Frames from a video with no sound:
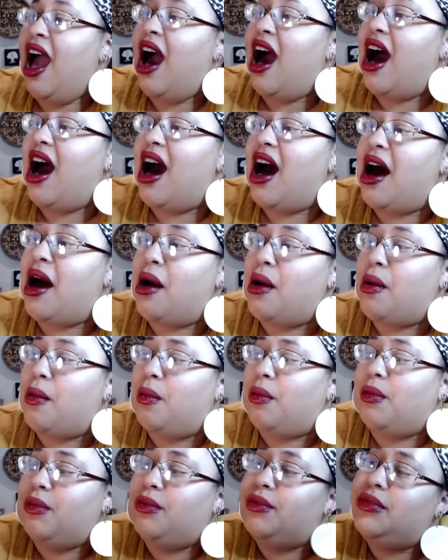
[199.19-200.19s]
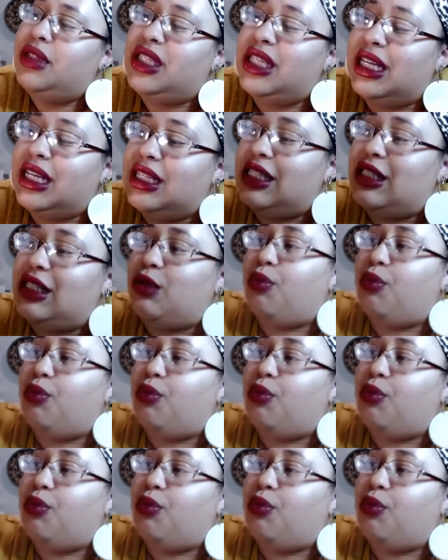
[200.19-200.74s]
um, since